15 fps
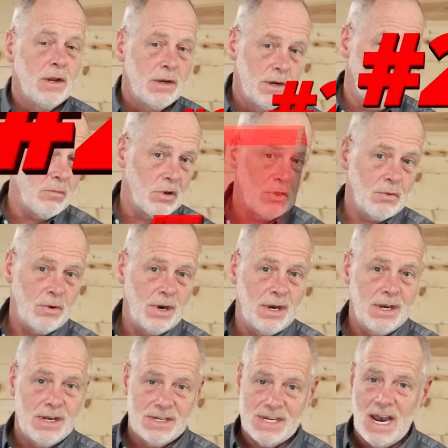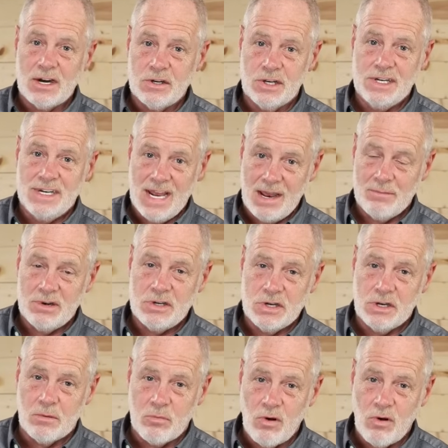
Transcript: Number three is actually damaging the